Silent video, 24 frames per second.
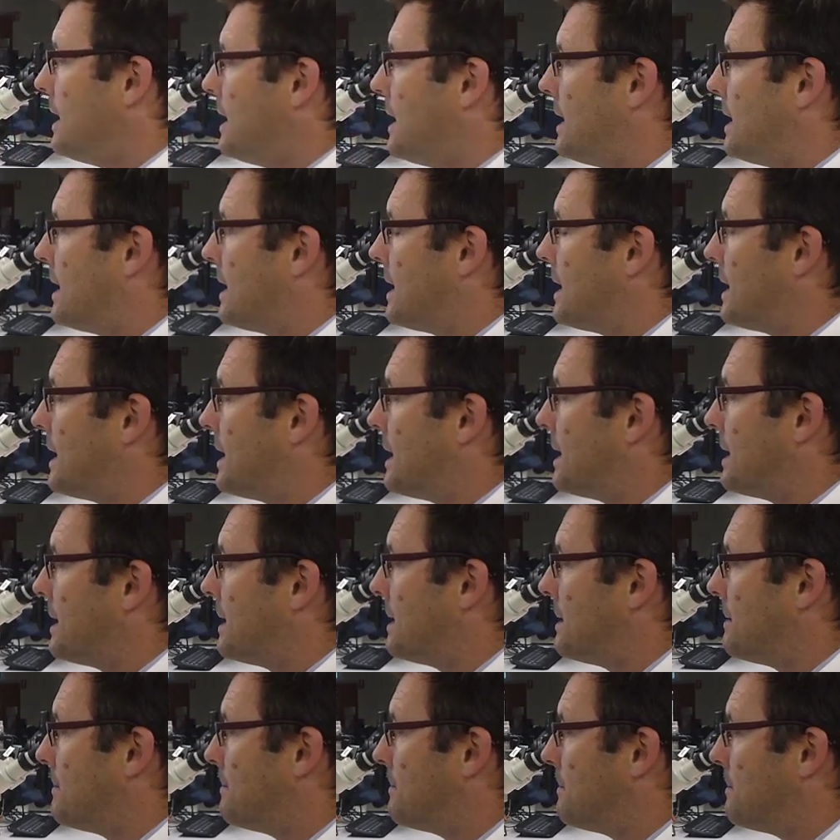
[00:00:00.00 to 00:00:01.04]

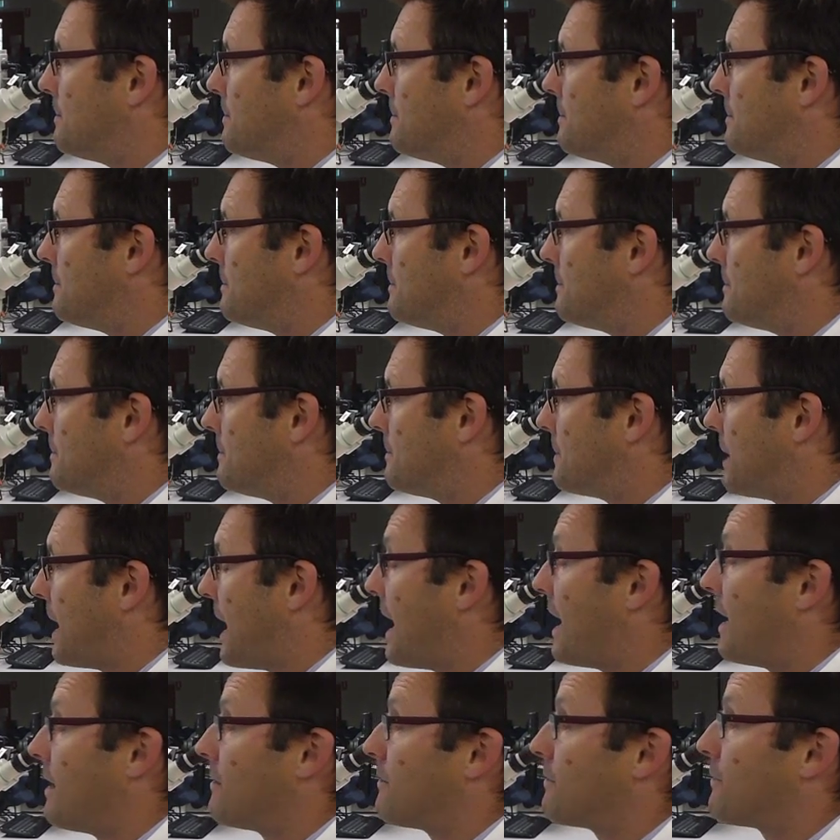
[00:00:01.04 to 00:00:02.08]

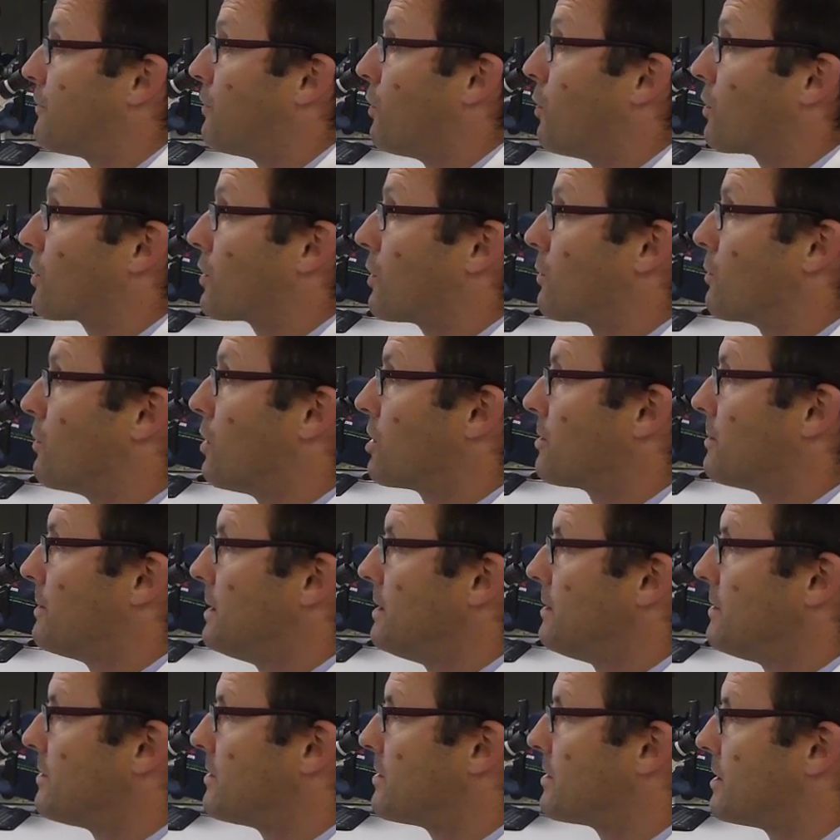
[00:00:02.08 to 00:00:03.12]
And for
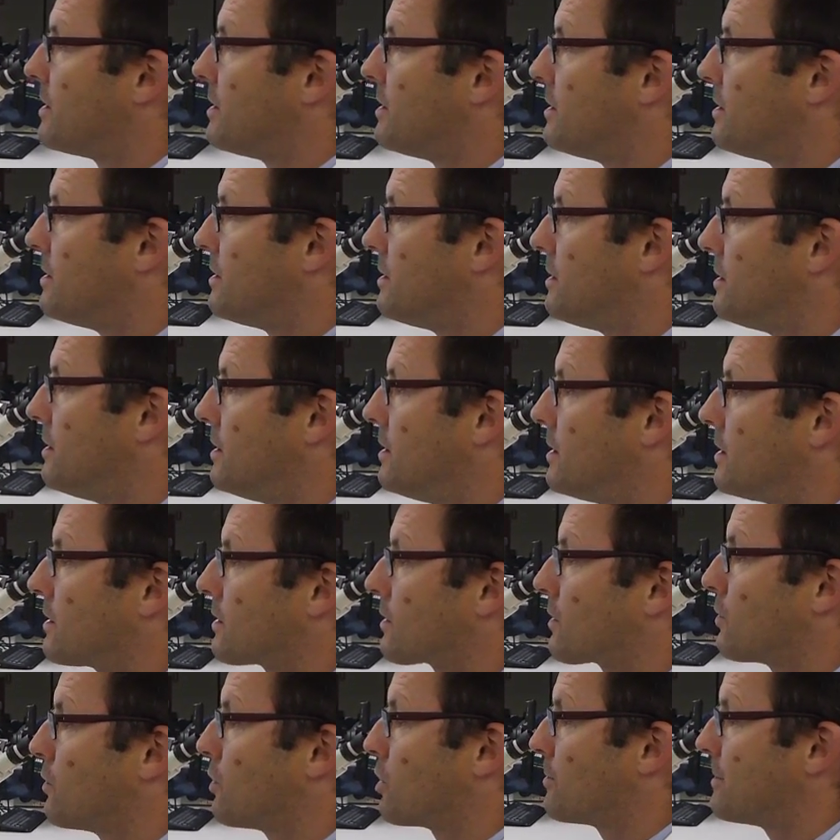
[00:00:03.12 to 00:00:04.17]
chironomids,
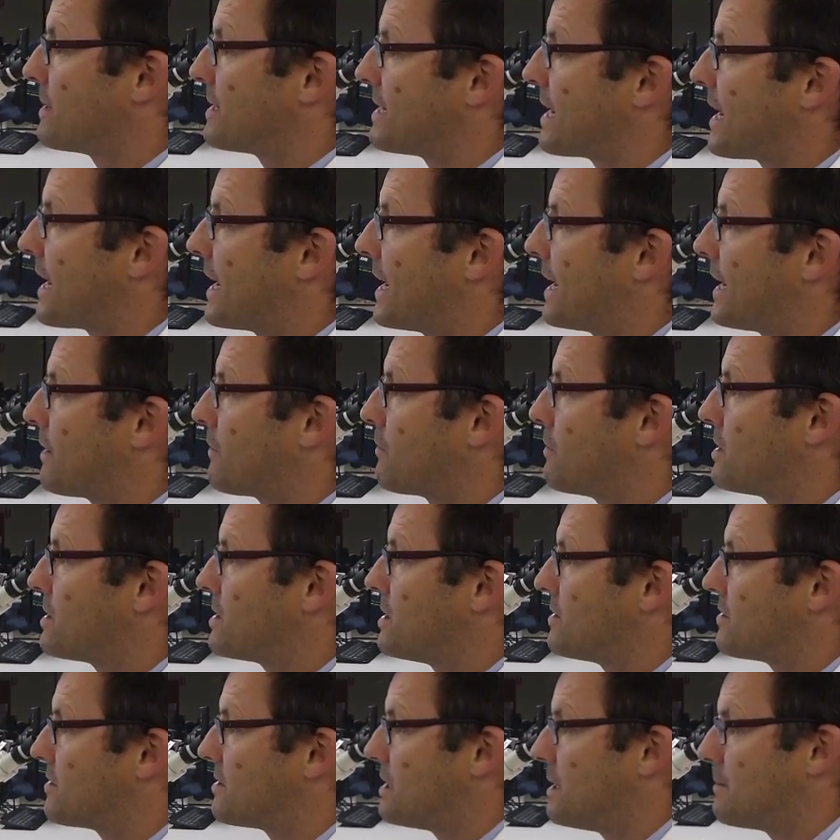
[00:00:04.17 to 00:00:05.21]
Chironomidae, which
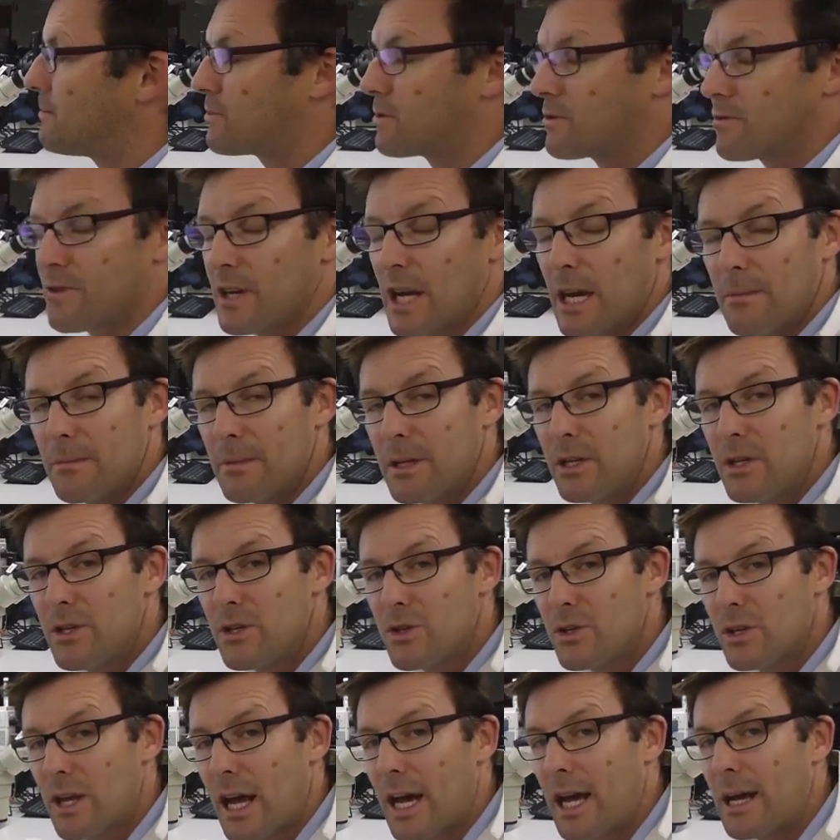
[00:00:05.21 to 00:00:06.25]
is a Diptera family, you
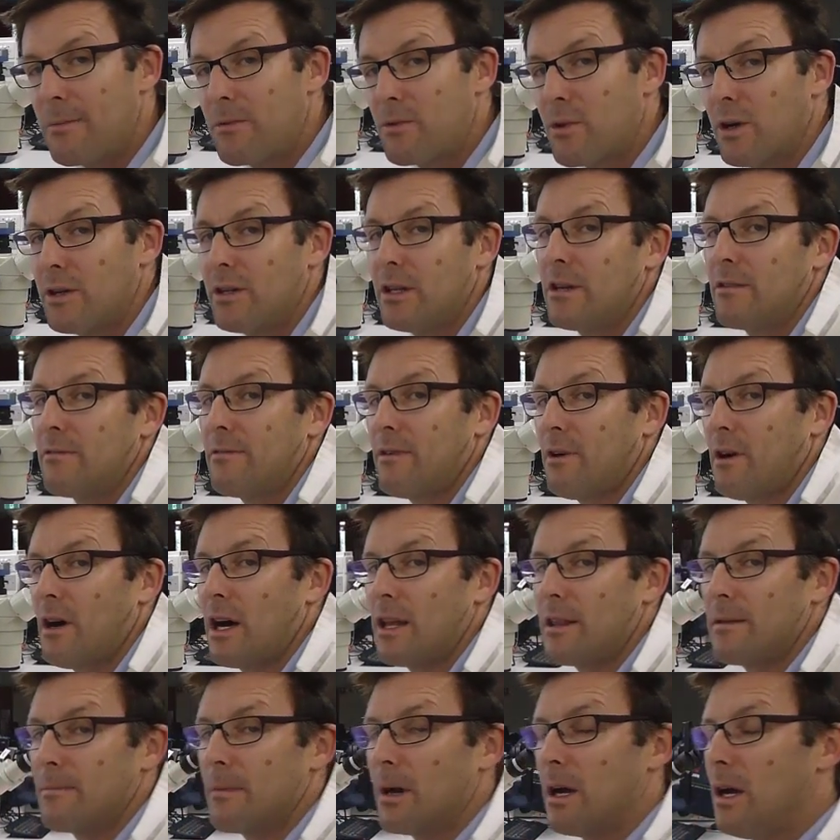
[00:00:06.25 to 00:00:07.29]
should aim to
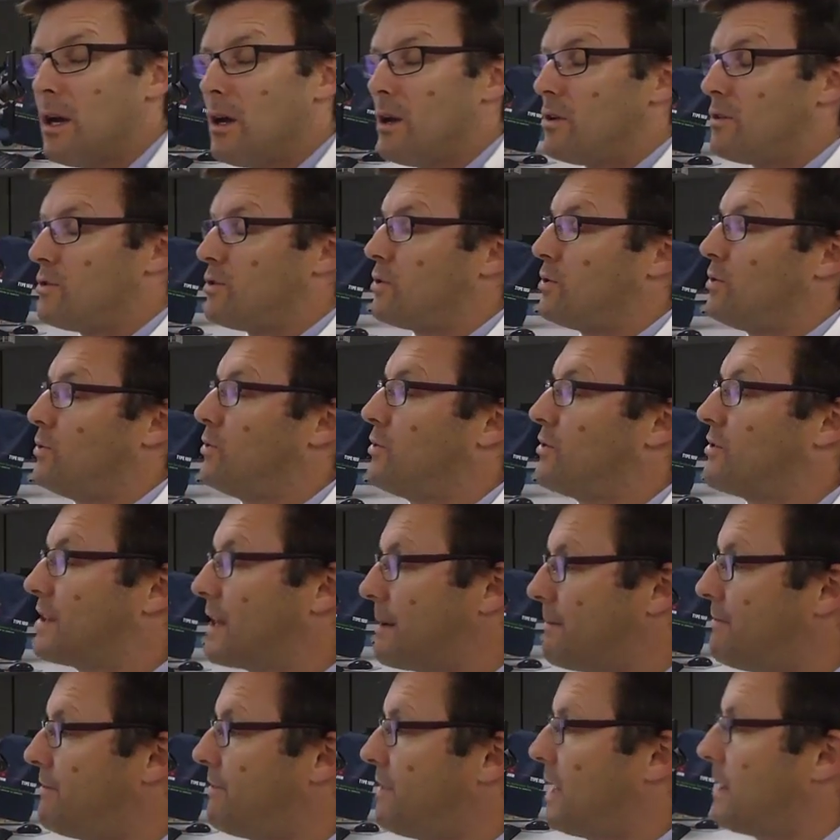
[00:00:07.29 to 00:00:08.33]
identify them to
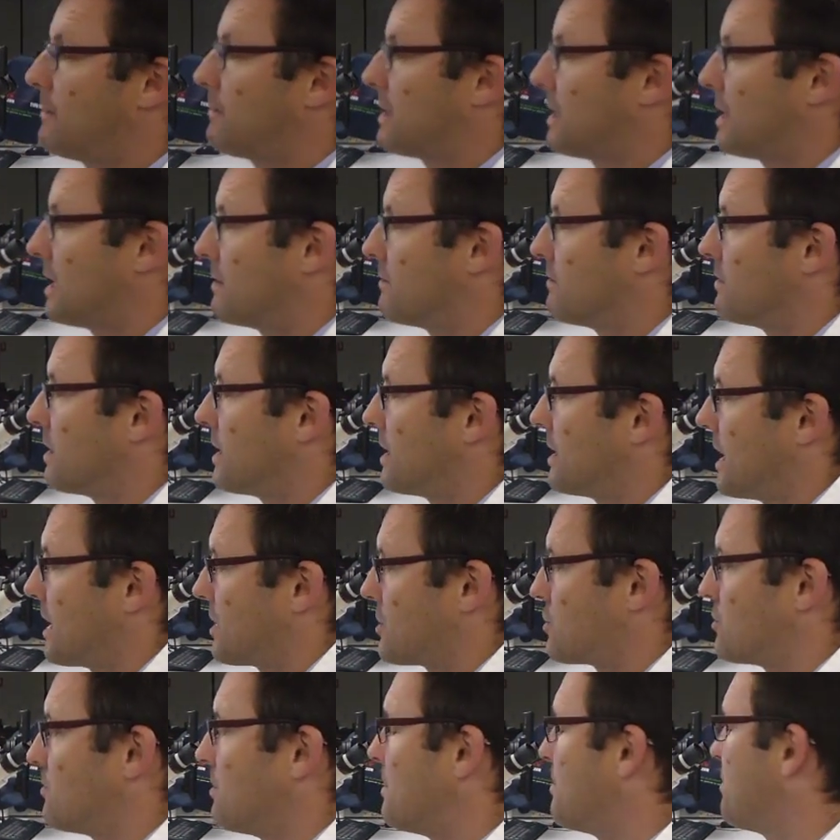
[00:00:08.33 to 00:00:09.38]
subfamily level, and
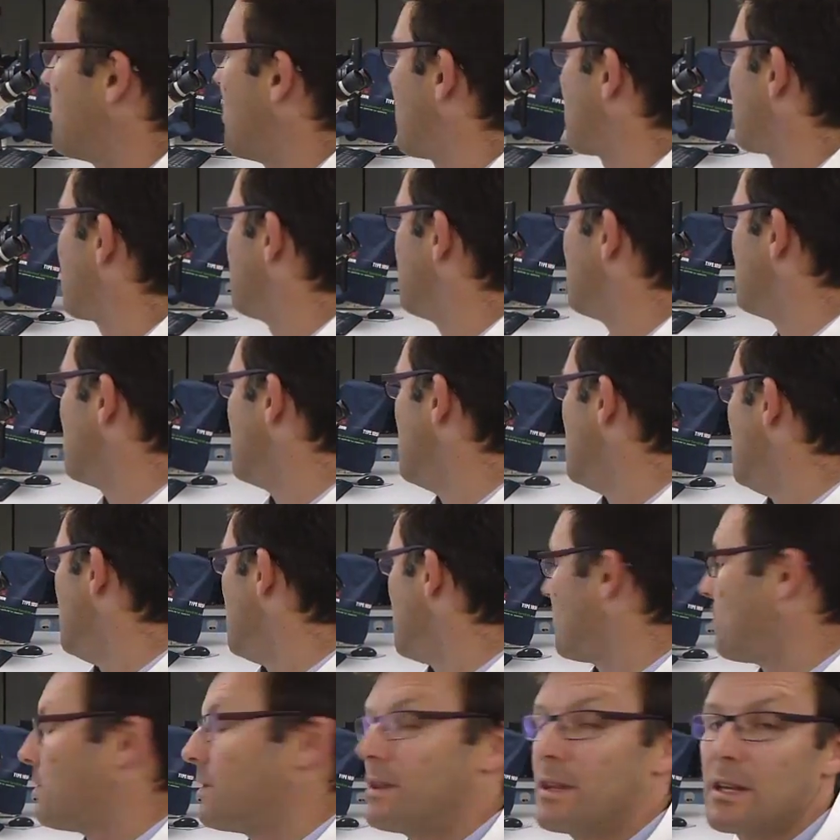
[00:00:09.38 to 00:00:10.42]
that should be possible
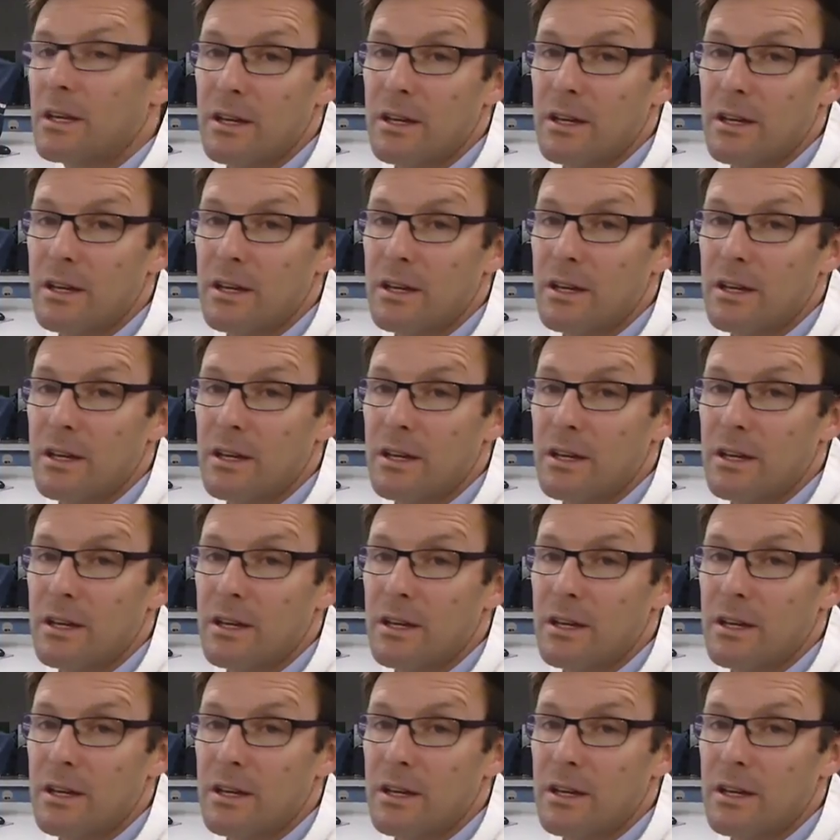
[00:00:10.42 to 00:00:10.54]
with the